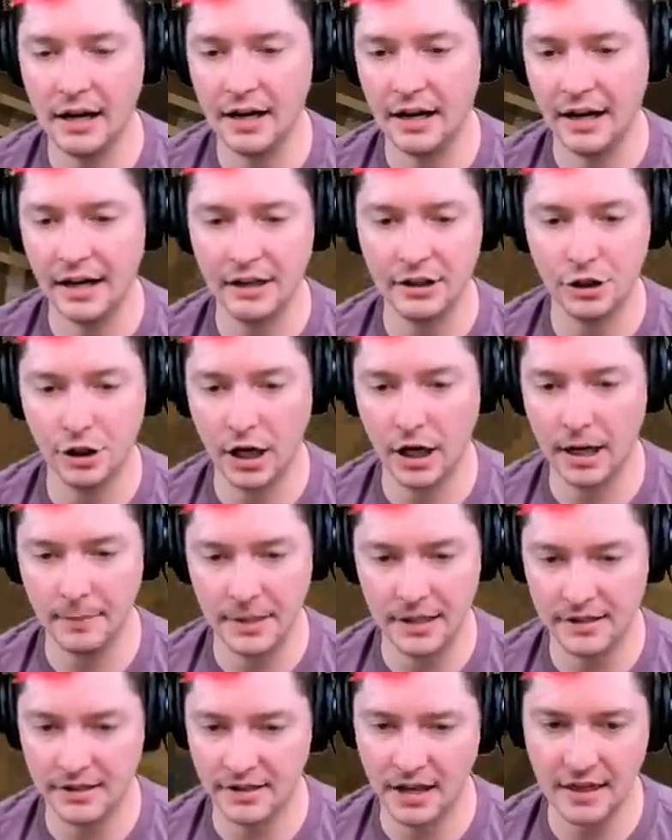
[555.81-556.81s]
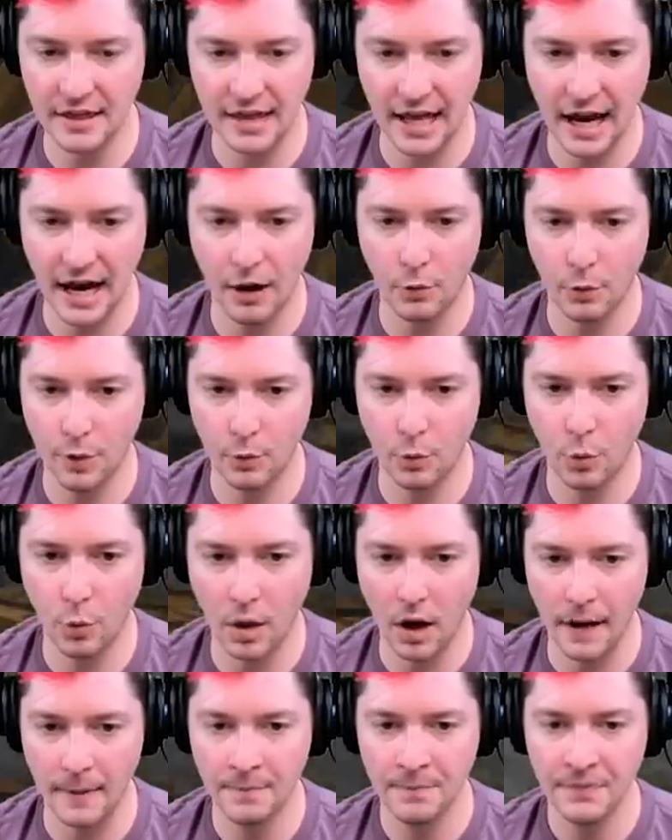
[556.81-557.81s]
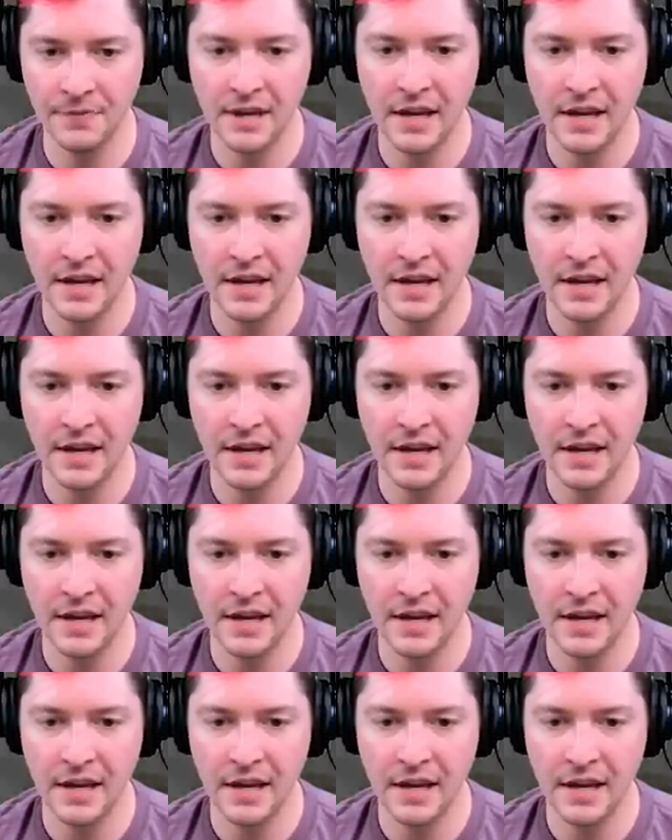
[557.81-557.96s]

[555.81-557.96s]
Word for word: enchantments that we want.